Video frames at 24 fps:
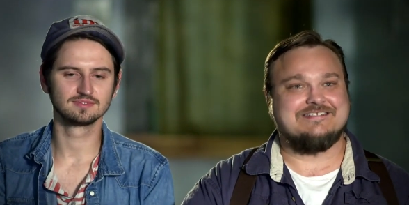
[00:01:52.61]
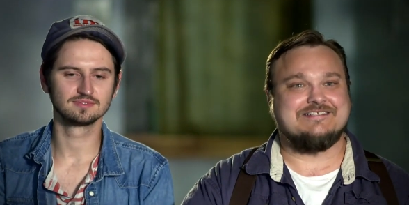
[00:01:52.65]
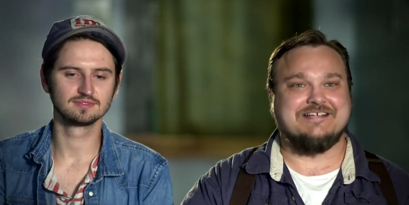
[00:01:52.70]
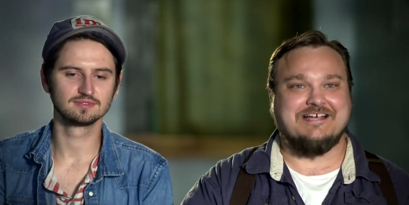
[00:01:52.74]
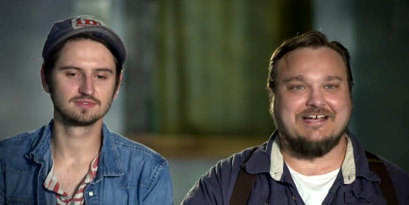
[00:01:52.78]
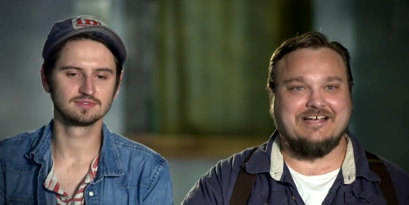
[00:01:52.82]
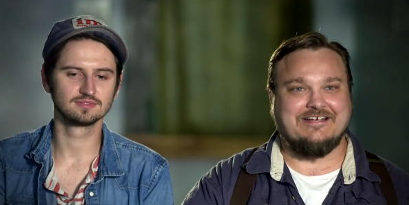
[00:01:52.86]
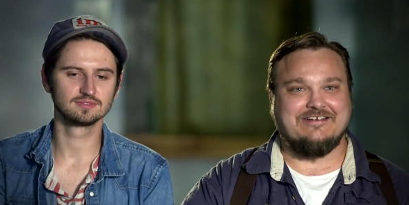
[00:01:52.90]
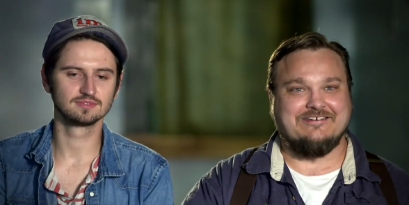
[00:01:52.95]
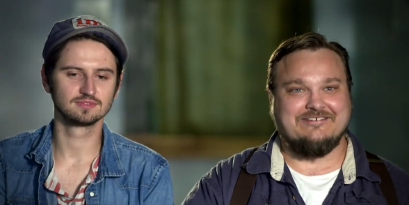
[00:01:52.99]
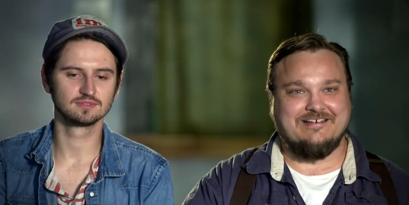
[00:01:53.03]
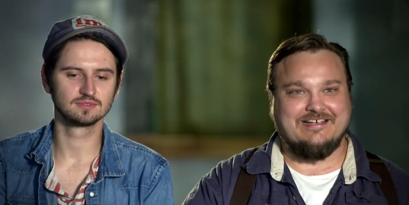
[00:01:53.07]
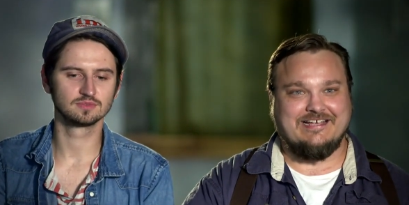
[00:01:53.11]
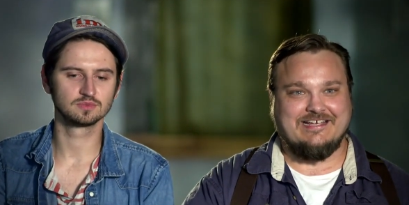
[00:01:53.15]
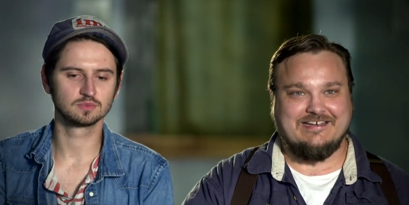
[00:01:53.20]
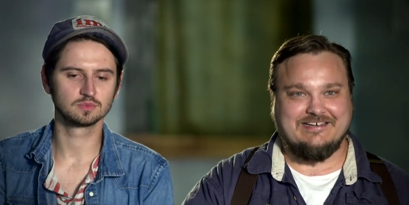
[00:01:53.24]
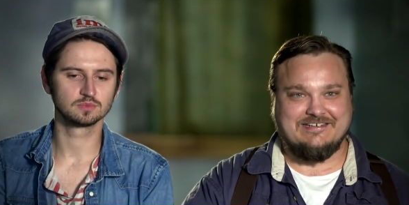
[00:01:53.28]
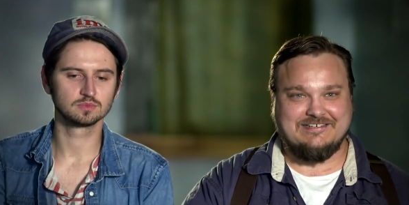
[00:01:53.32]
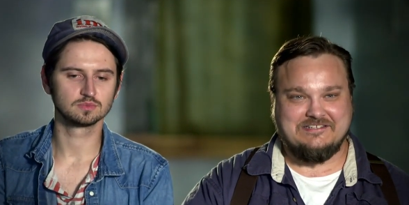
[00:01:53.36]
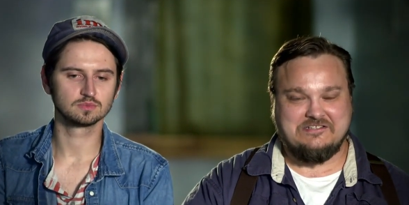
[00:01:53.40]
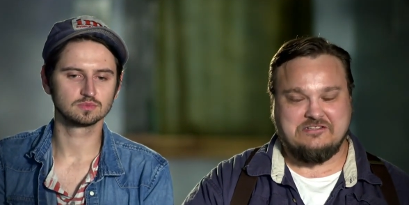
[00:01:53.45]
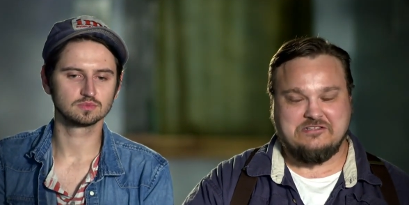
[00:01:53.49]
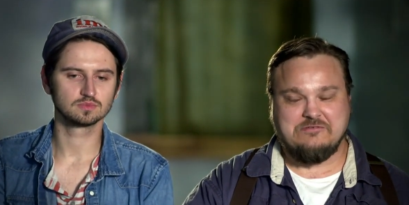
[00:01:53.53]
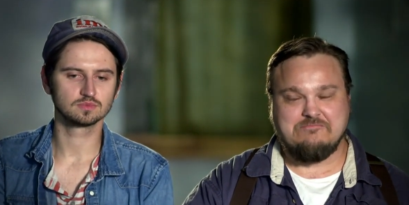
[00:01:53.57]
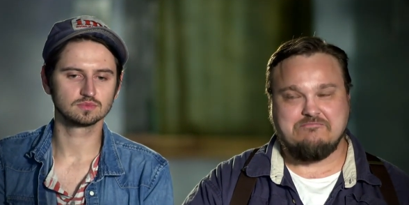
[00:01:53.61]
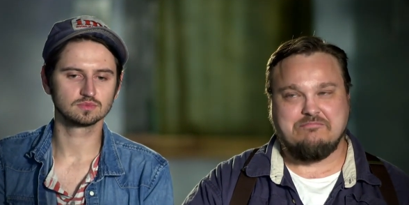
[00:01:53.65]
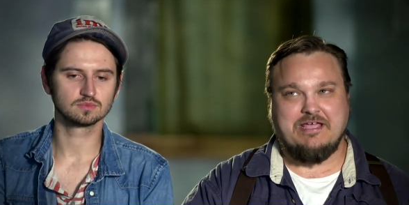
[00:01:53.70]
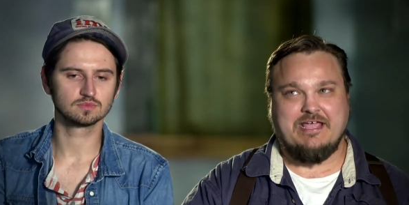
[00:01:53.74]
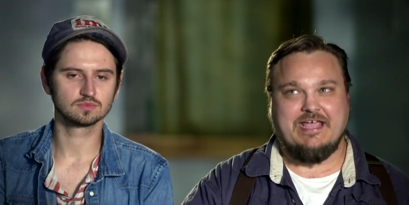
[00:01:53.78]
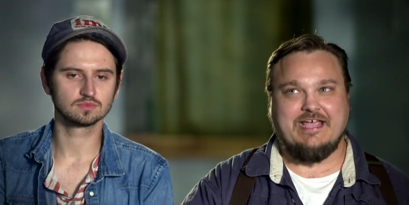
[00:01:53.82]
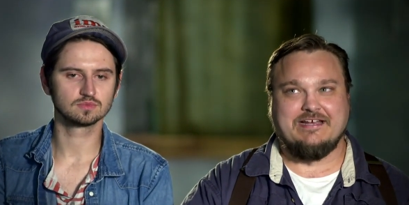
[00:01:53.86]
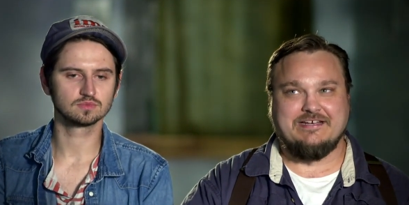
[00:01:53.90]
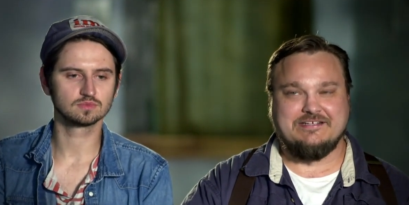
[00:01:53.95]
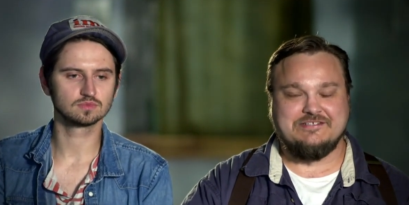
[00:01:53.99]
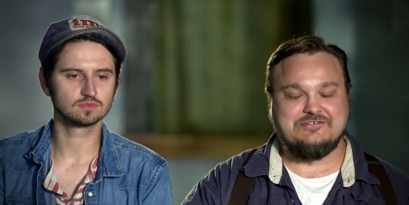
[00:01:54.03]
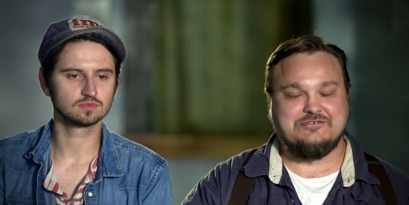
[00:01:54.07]
Speaker 1: style, and the
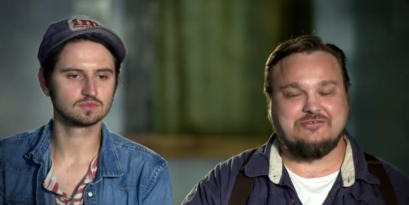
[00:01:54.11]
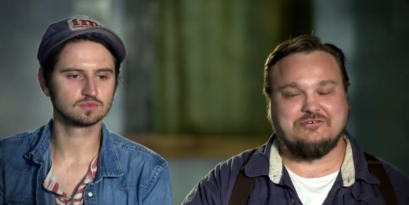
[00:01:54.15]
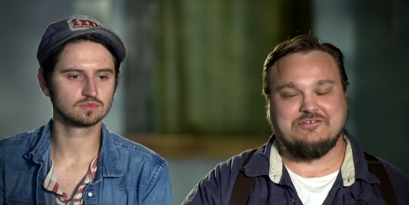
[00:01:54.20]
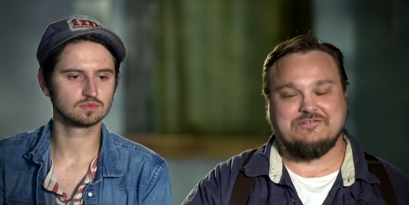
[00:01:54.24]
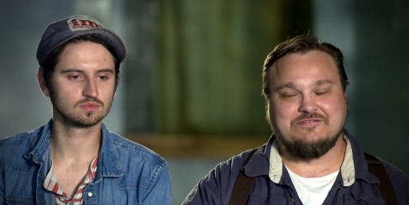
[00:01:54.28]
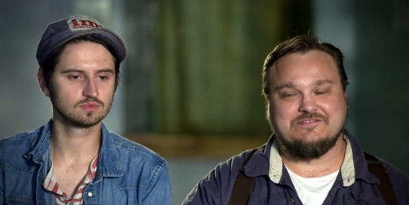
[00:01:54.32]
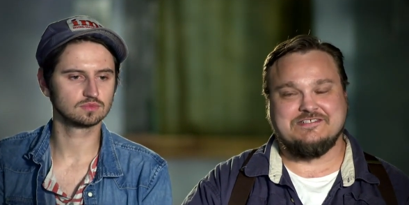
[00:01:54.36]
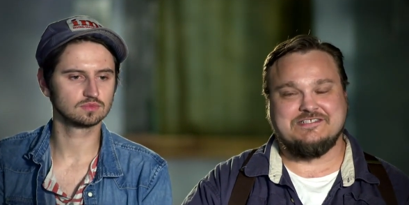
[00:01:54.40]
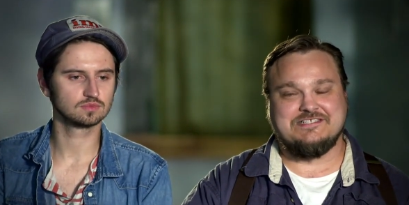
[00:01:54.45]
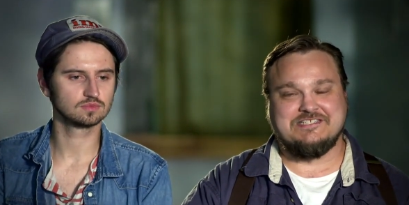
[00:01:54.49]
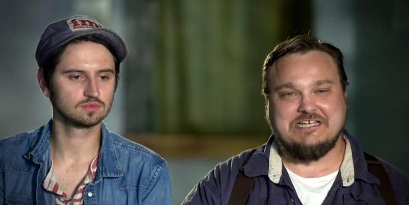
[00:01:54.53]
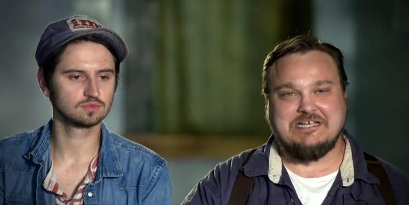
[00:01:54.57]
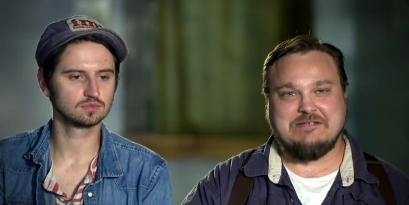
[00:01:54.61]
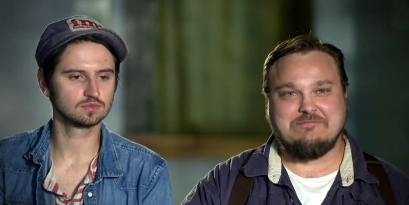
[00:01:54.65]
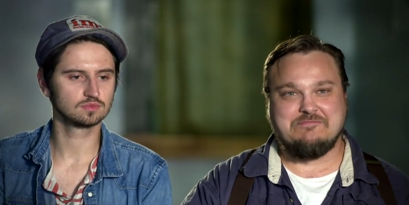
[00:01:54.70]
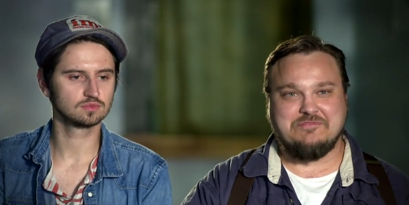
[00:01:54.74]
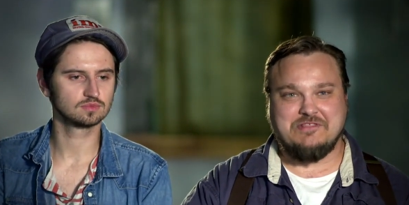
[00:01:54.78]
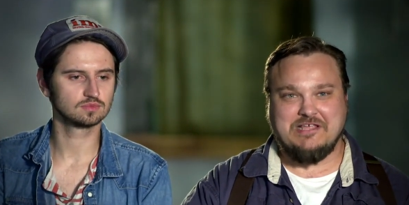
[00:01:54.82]
band is sort of the same